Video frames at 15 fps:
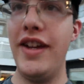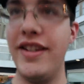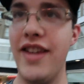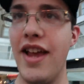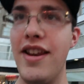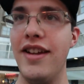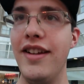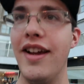
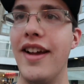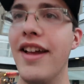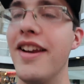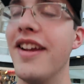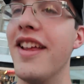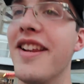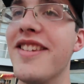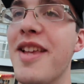exciting. I'm
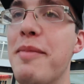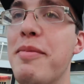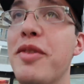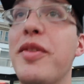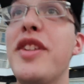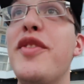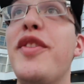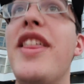gonna get a slap on
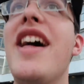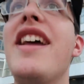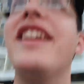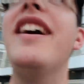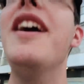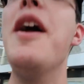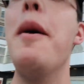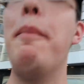the wrist for that.
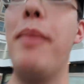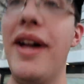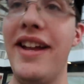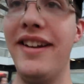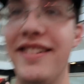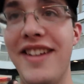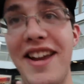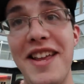But
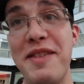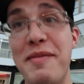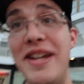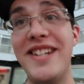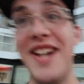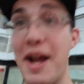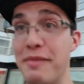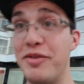in the
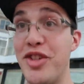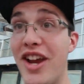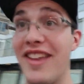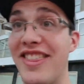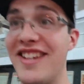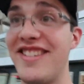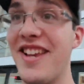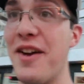meantime, check this